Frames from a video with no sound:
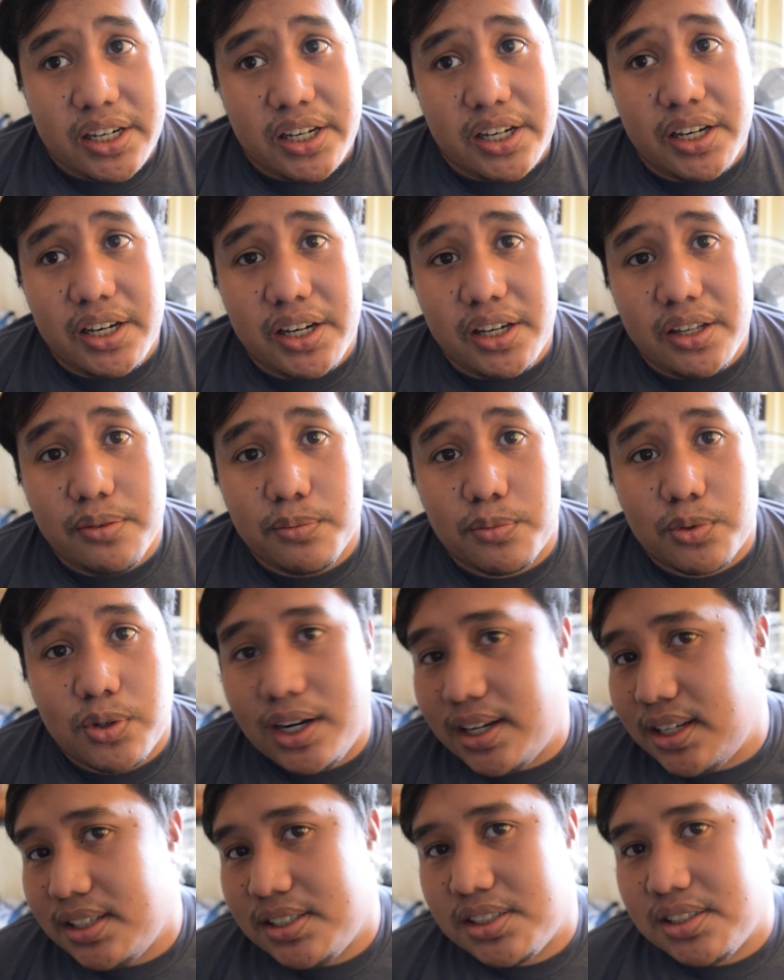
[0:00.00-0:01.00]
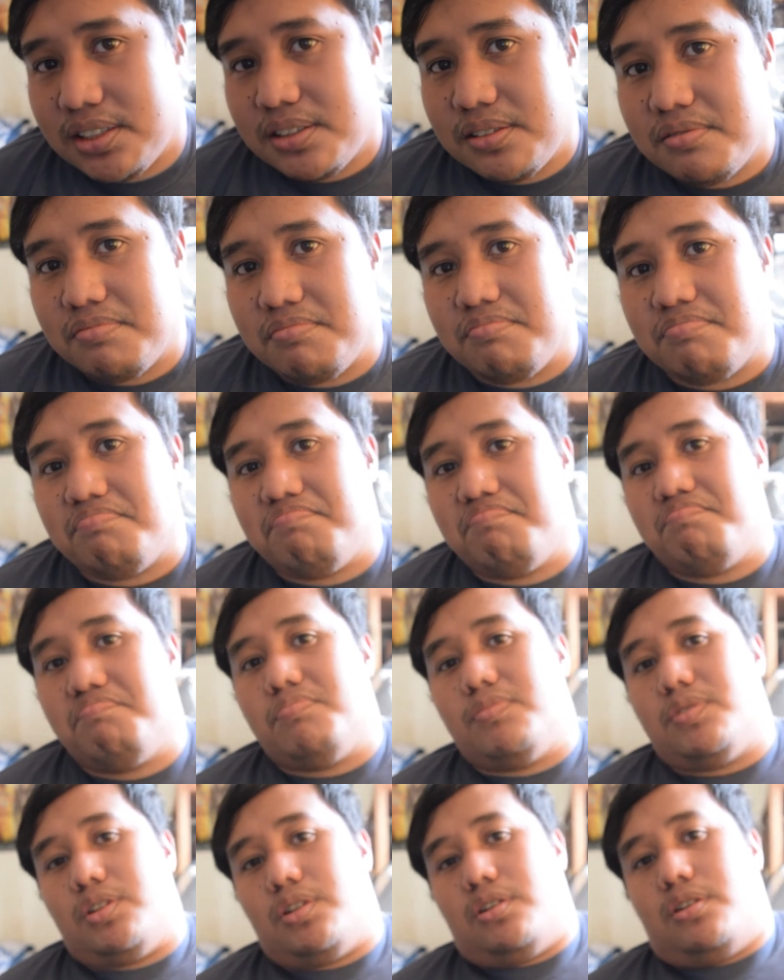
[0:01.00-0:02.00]
in Ryzen
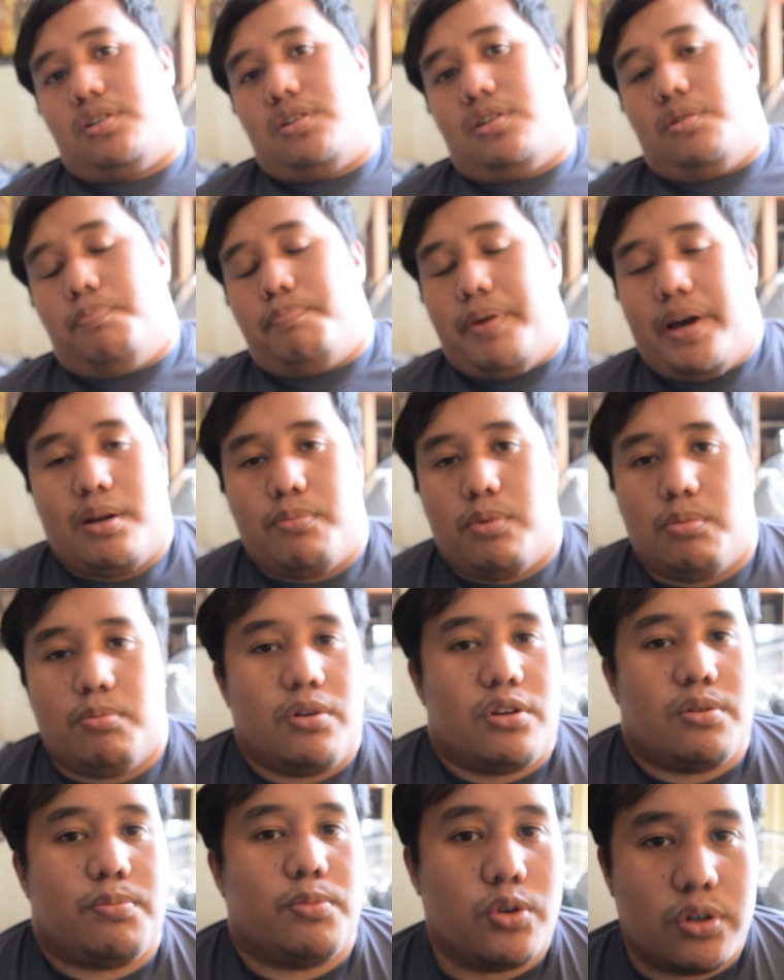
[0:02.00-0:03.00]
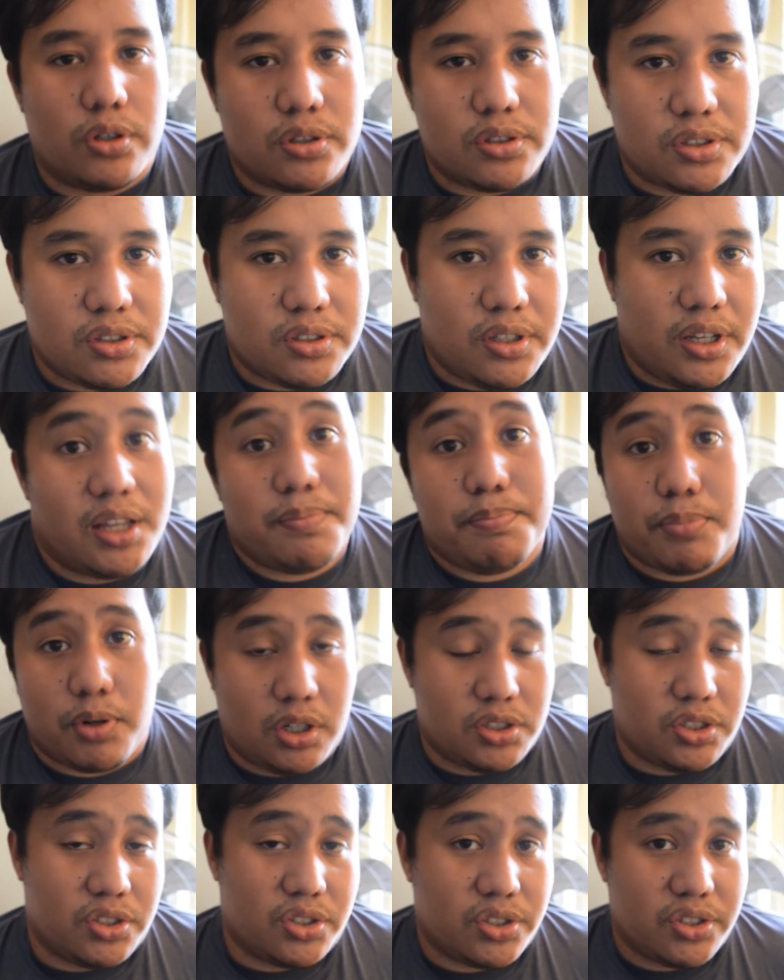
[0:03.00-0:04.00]
compatible motherboards and
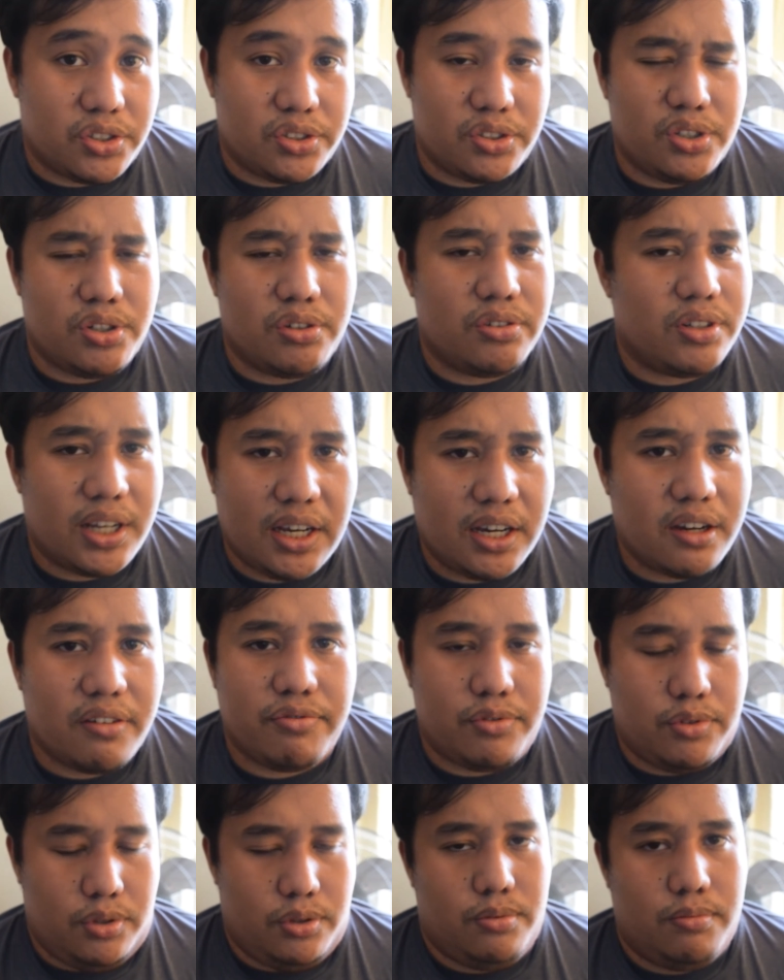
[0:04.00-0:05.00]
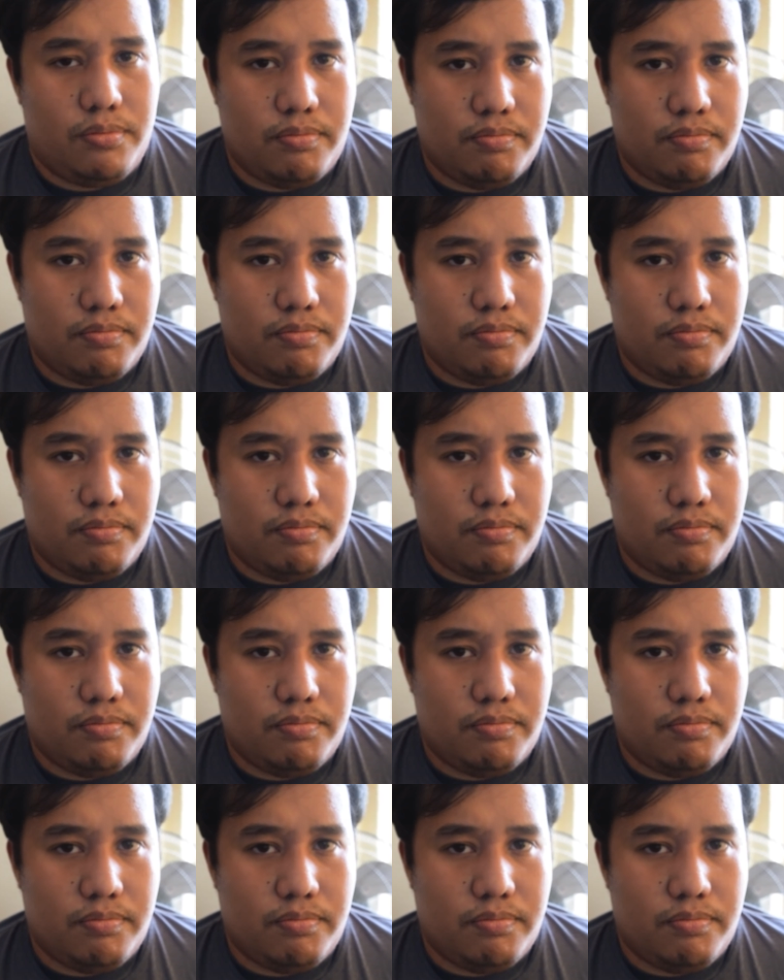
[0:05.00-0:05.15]
processors, you don't have to.